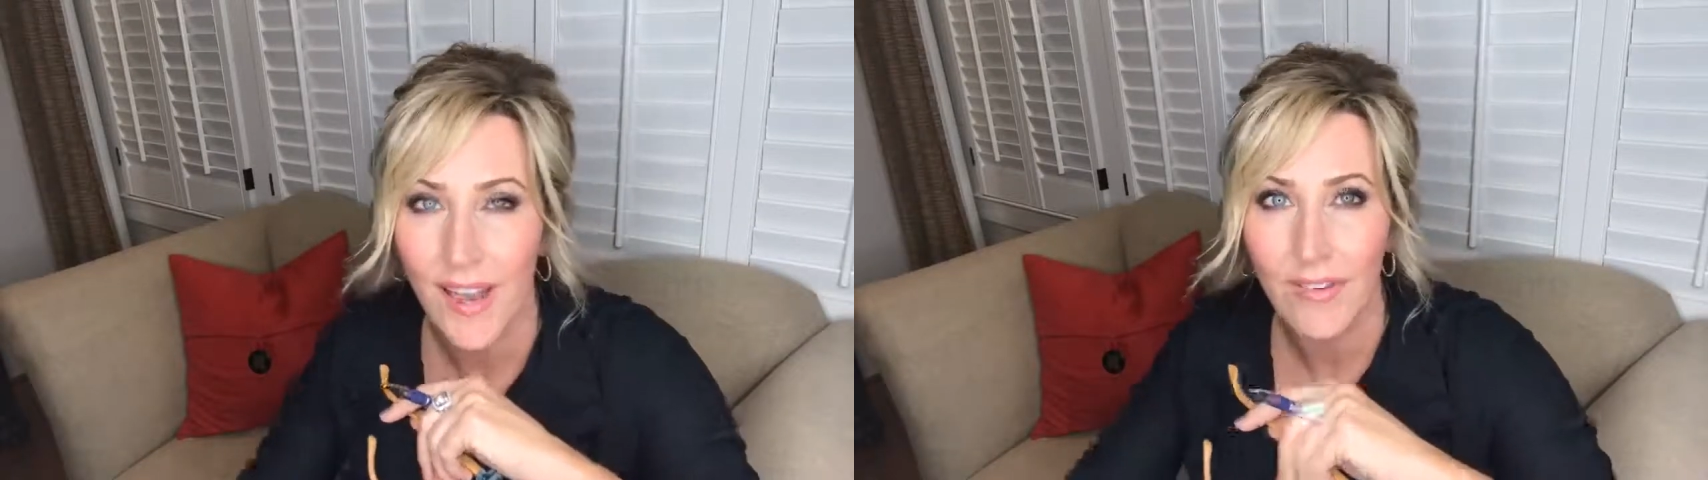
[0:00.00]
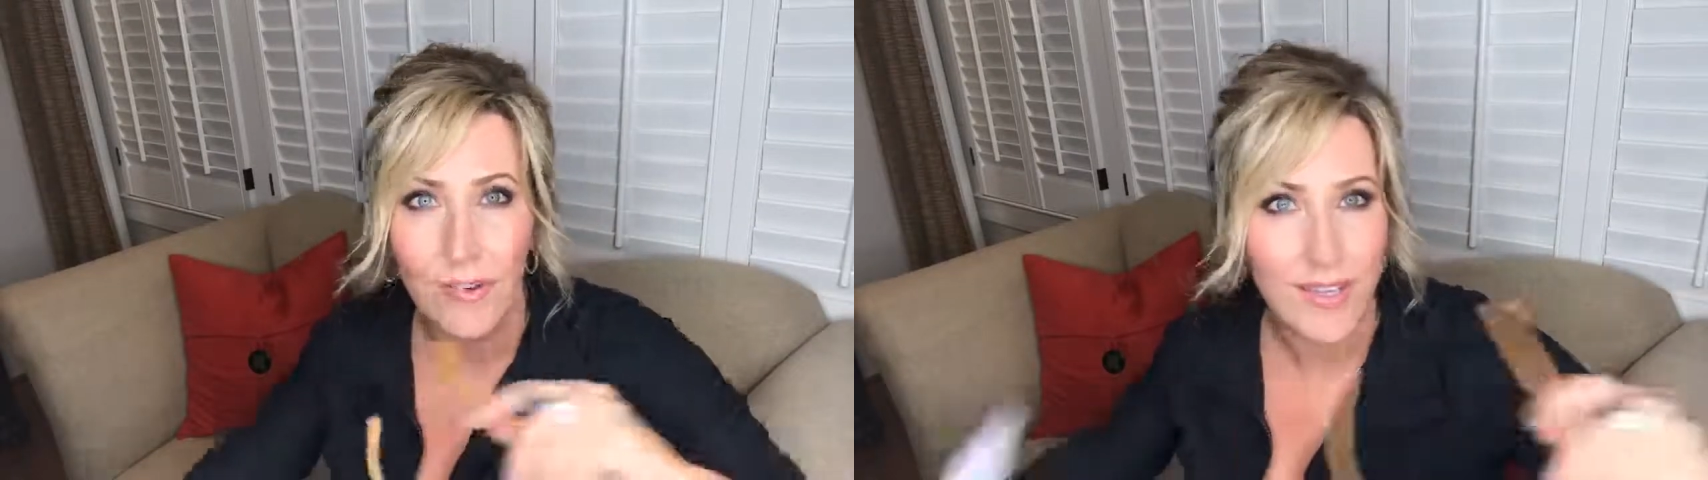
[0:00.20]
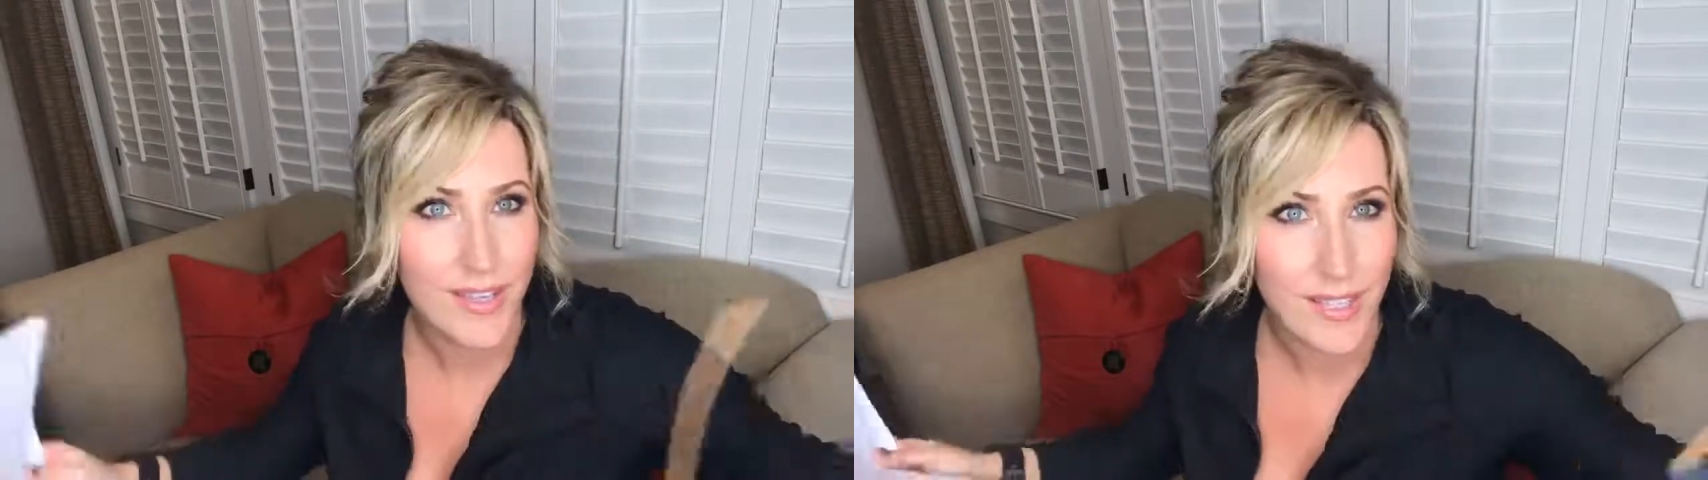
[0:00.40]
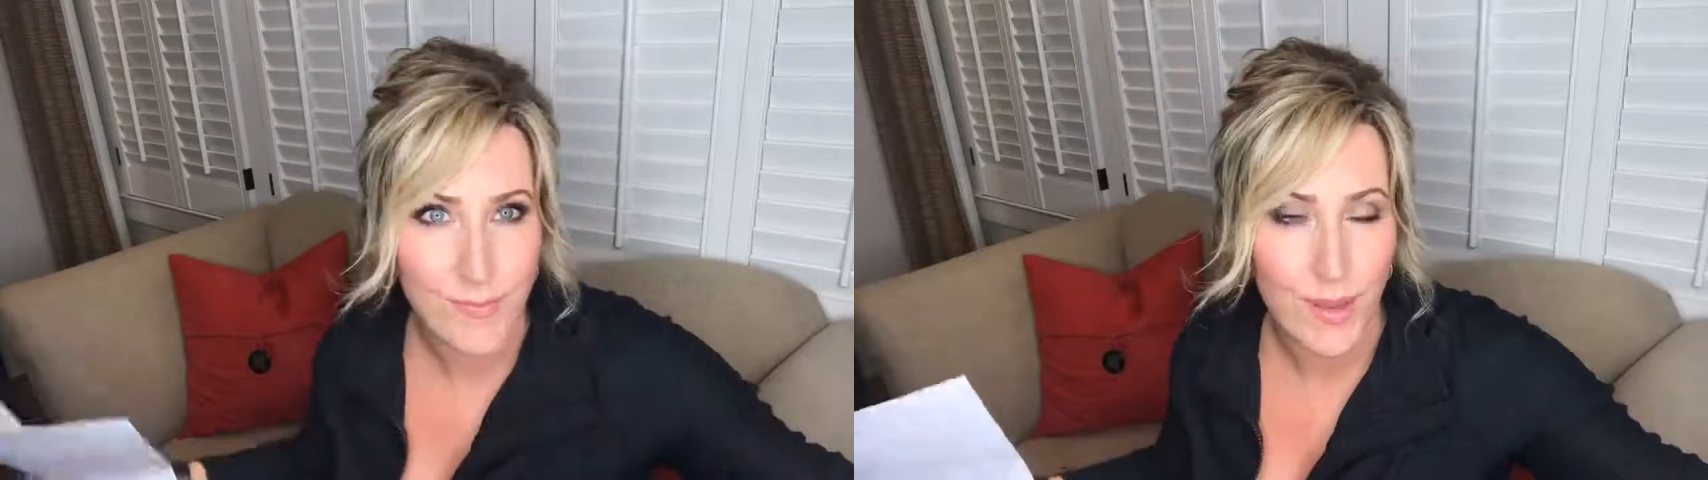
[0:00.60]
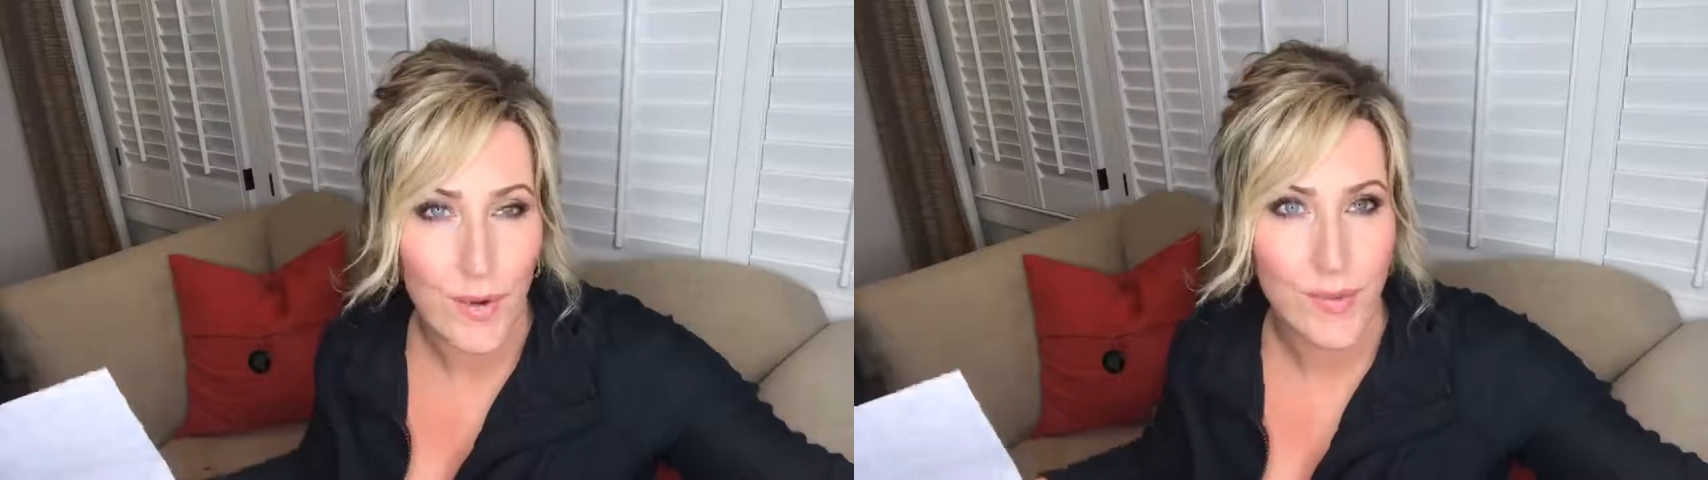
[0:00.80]
everything
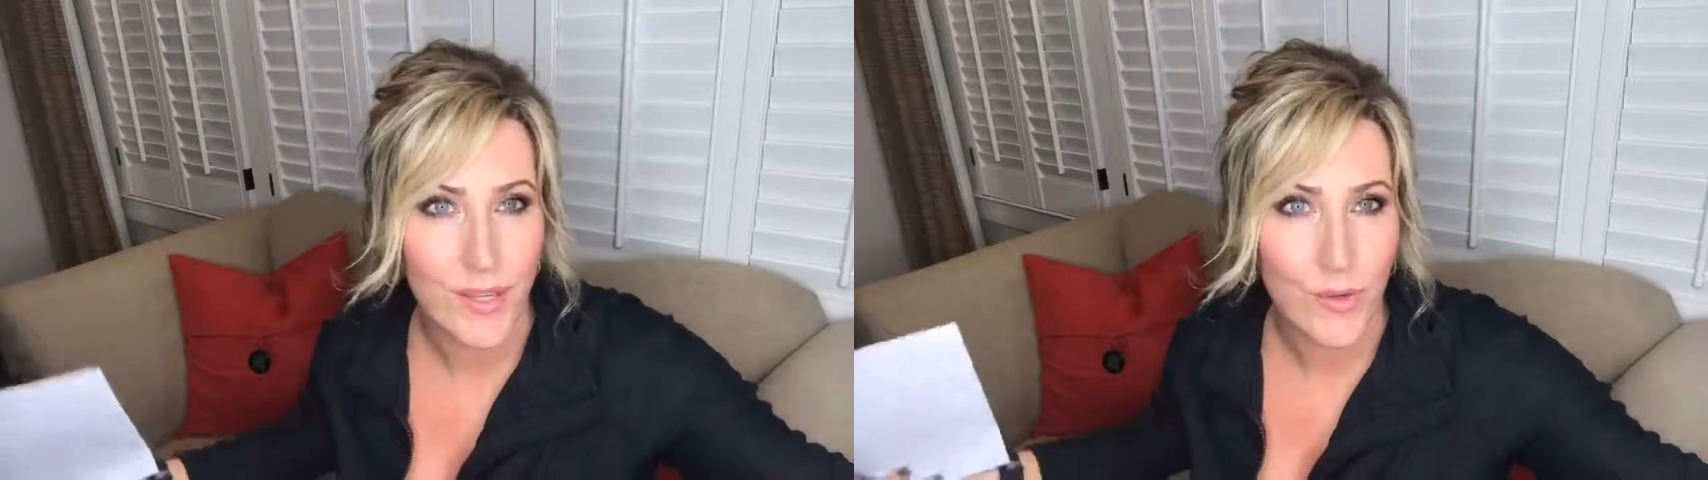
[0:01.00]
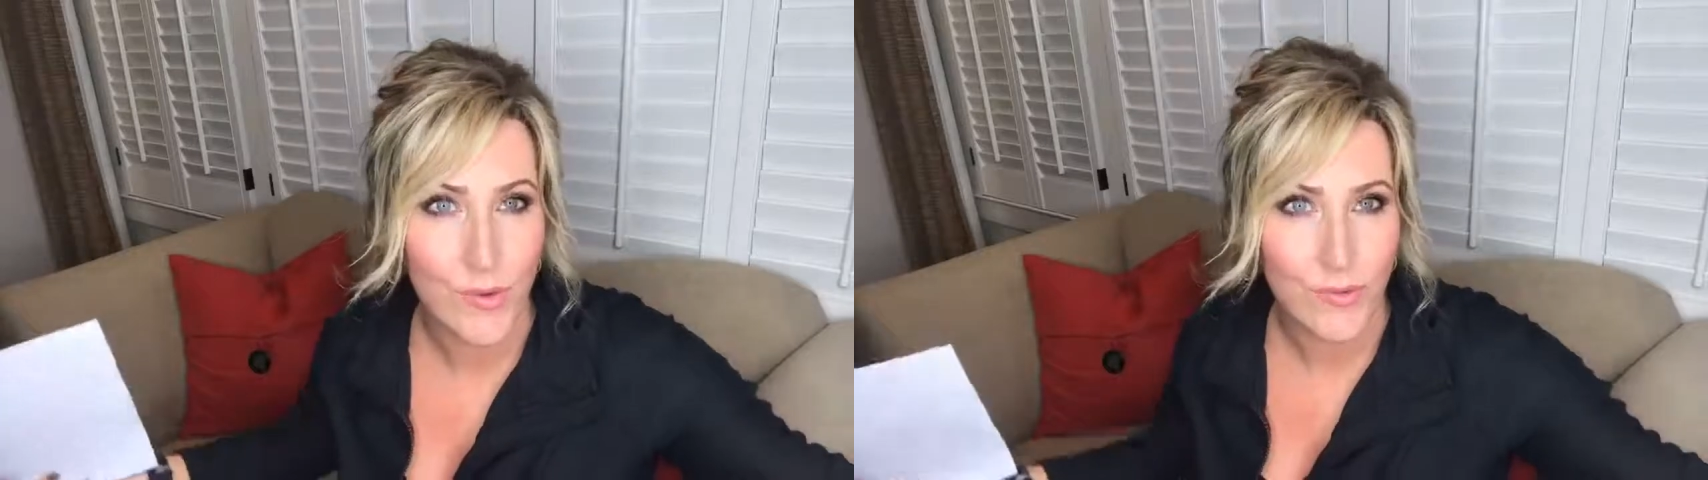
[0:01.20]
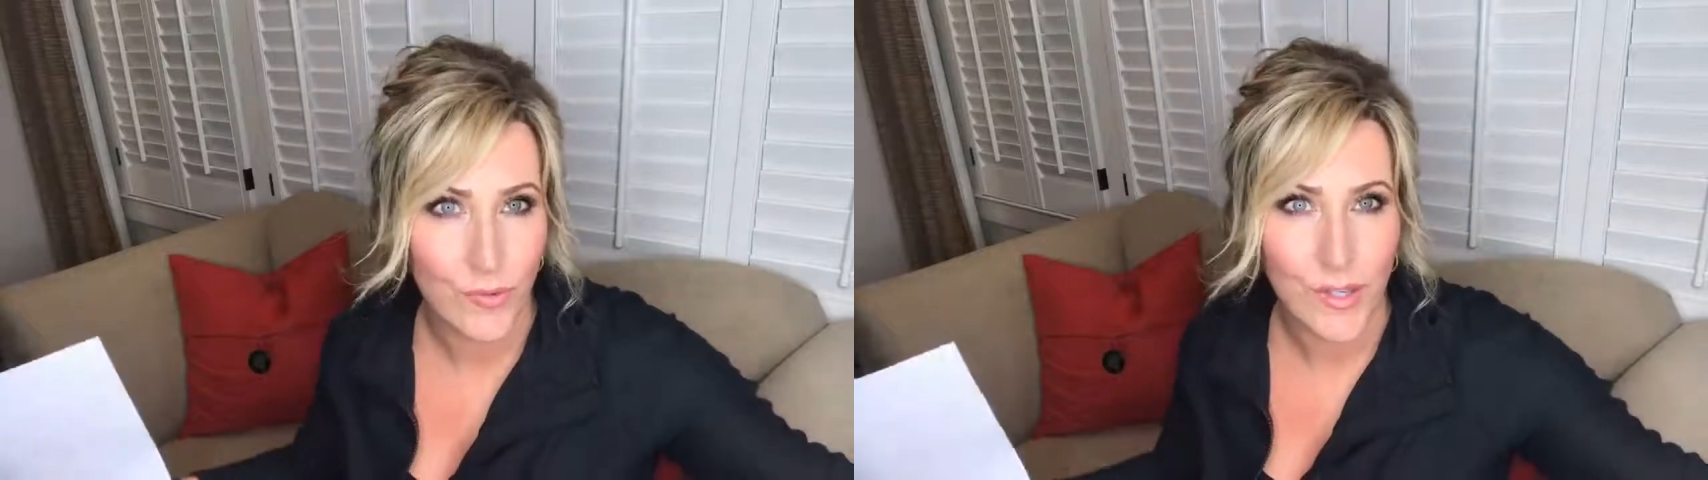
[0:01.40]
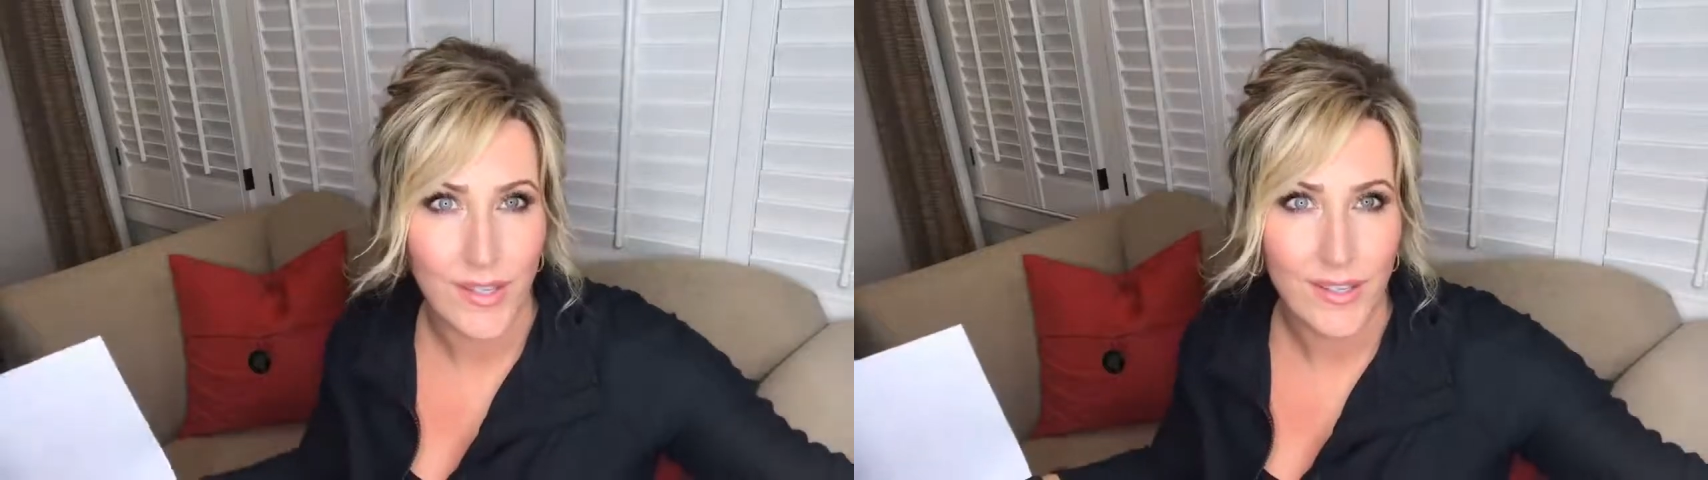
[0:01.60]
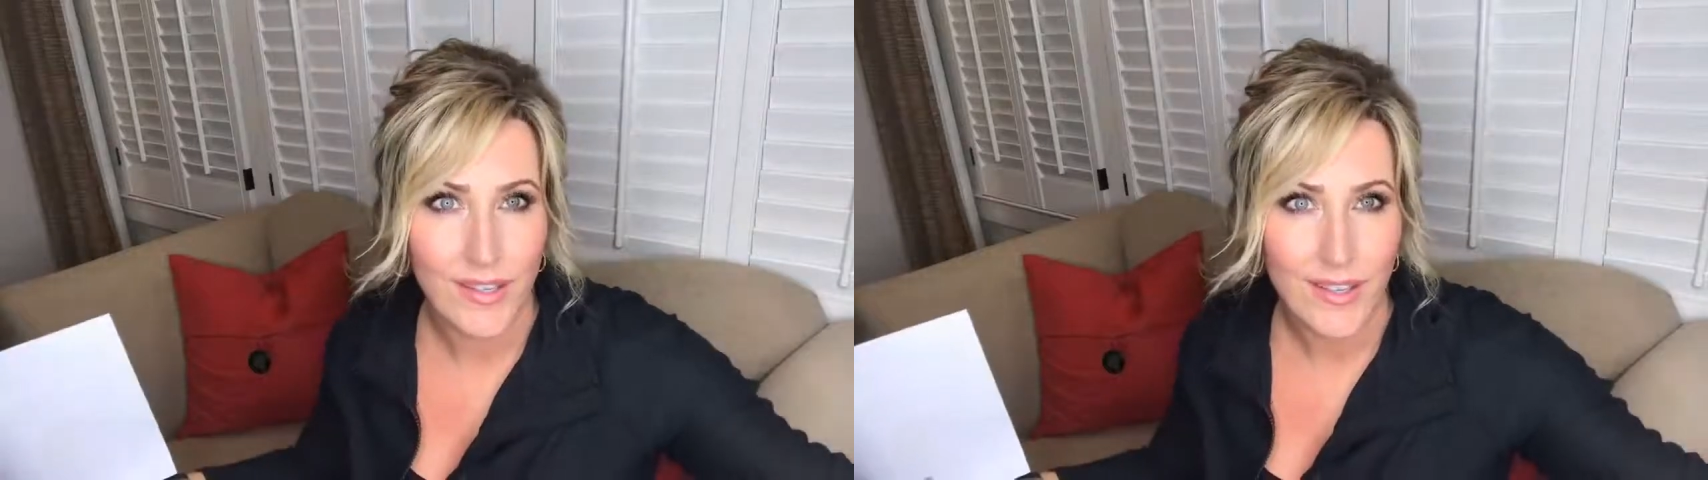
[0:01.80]
is buy one, get one
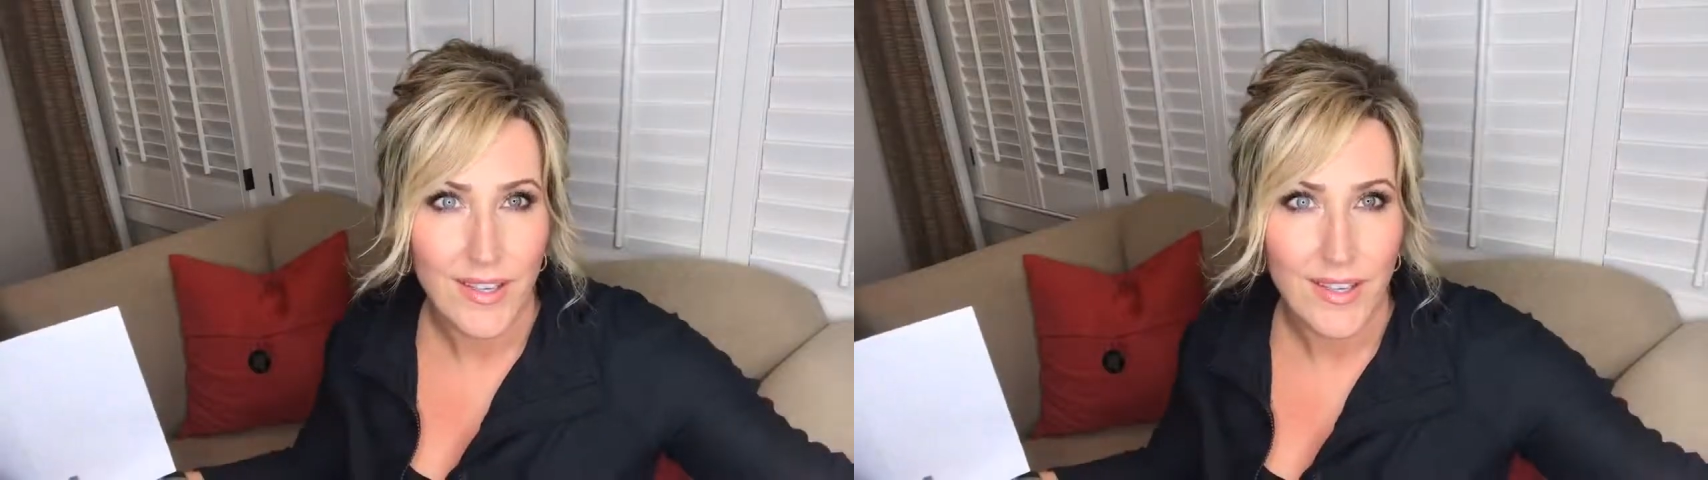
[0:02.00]
free.